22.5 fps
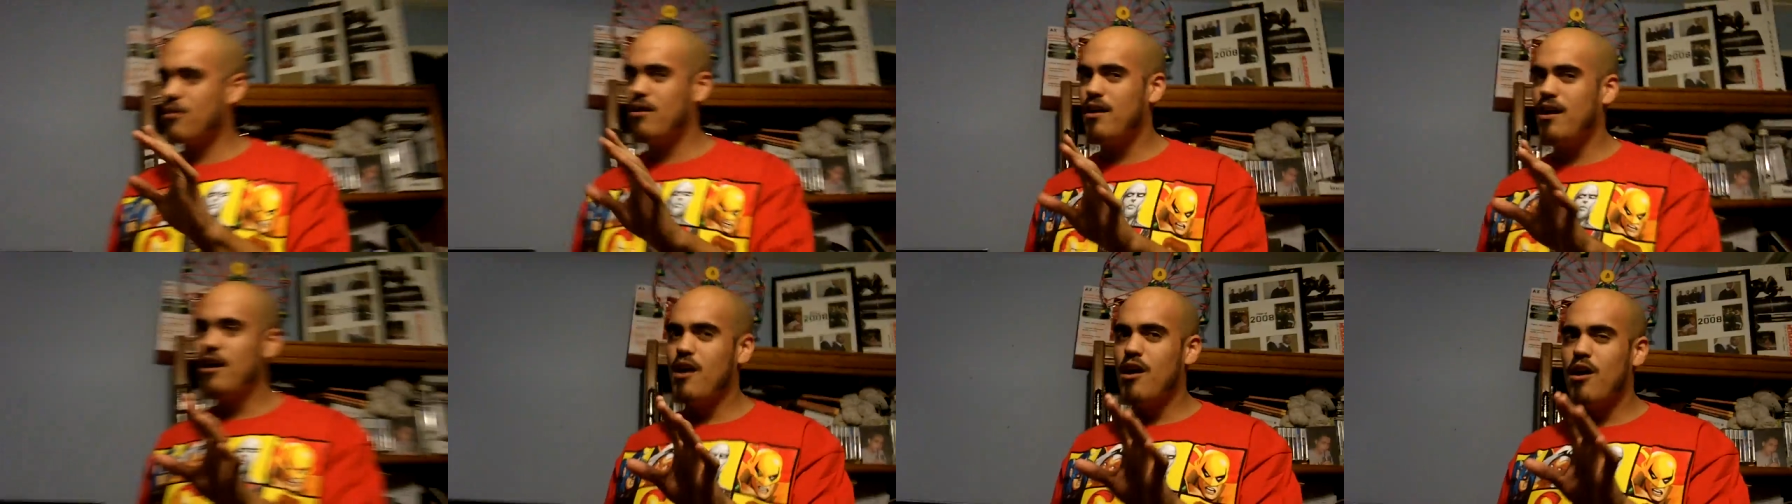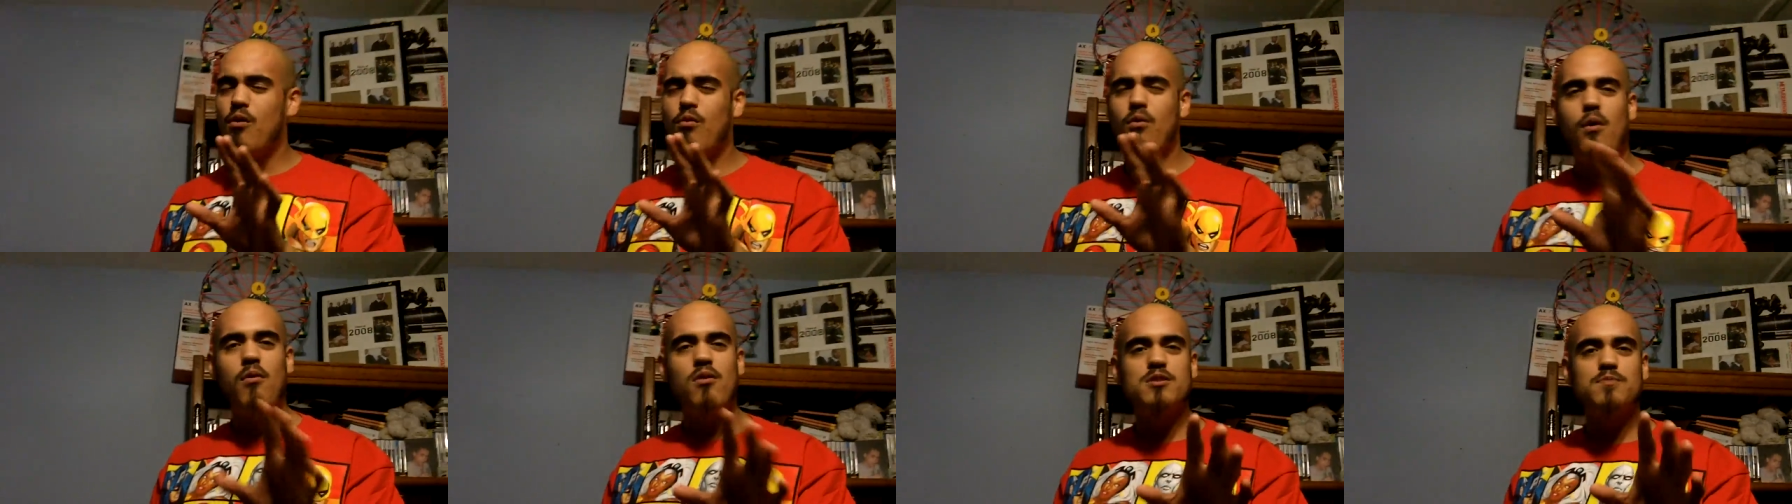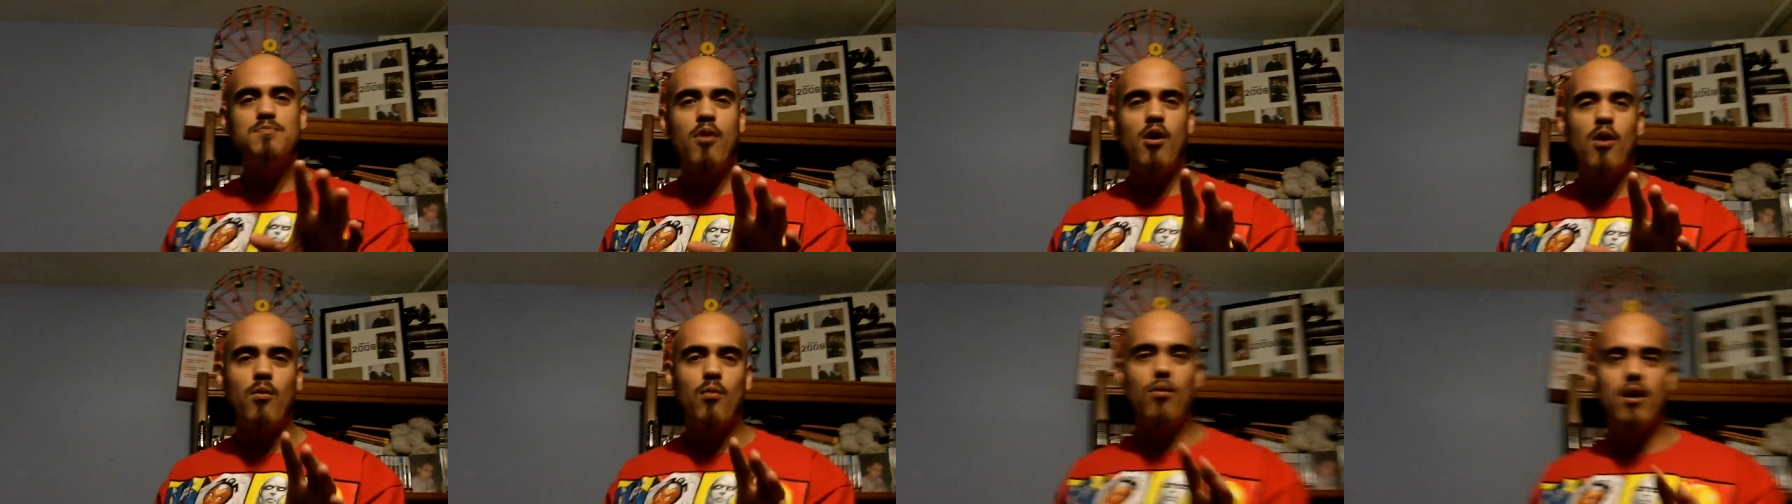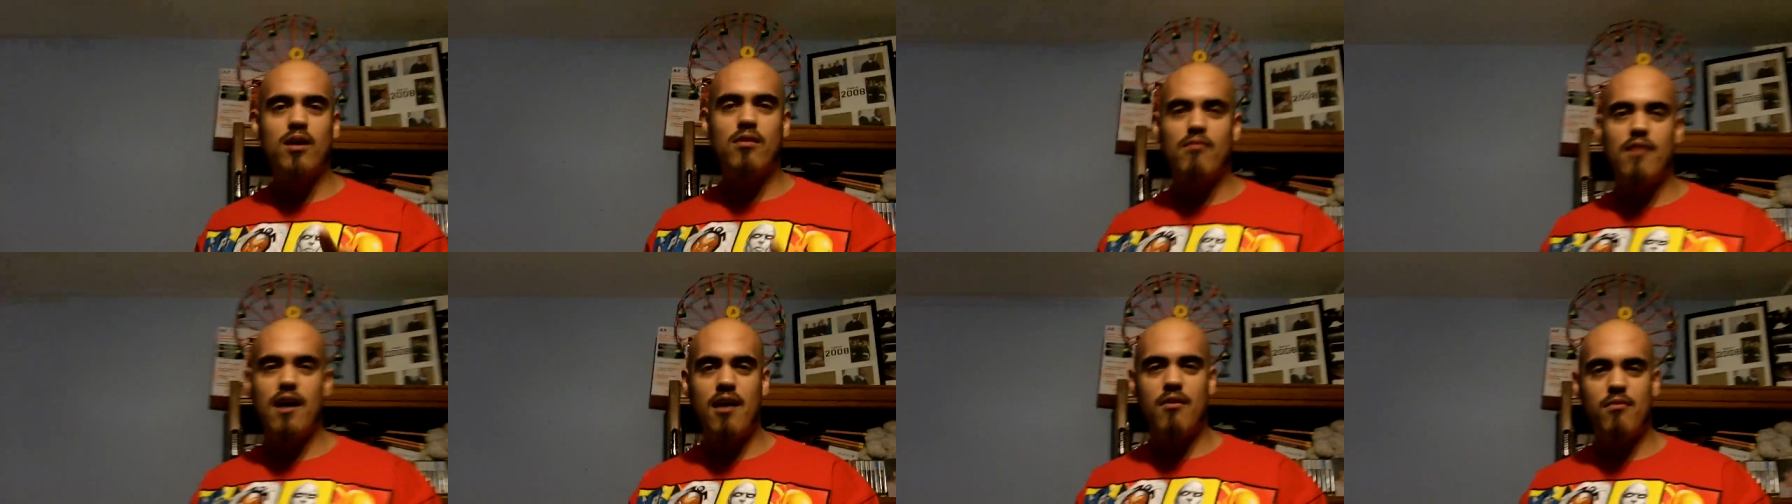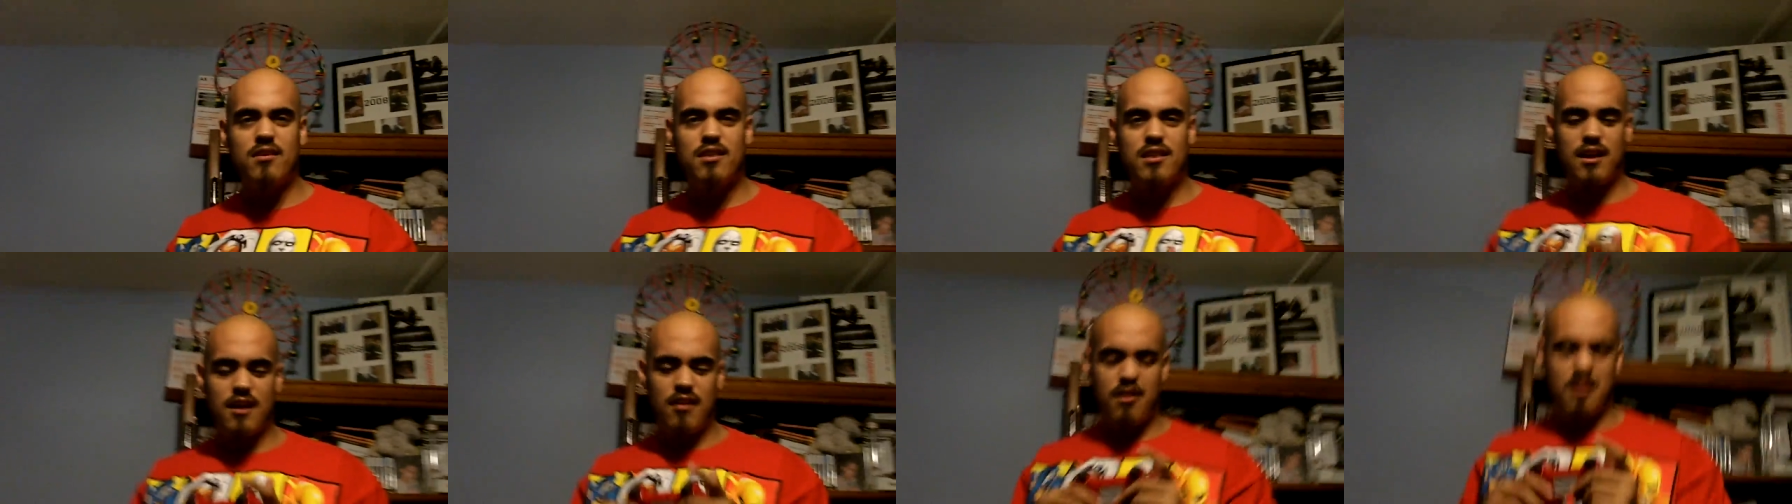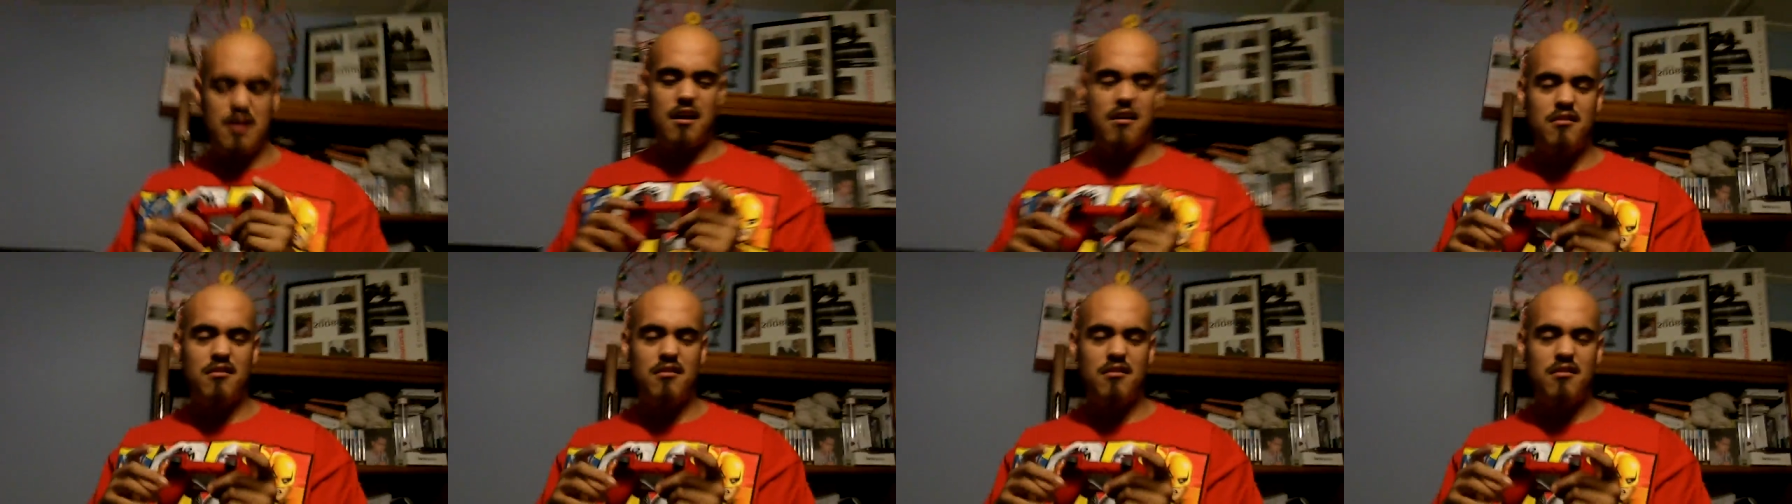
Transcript: I don't. What was part one? Right with L,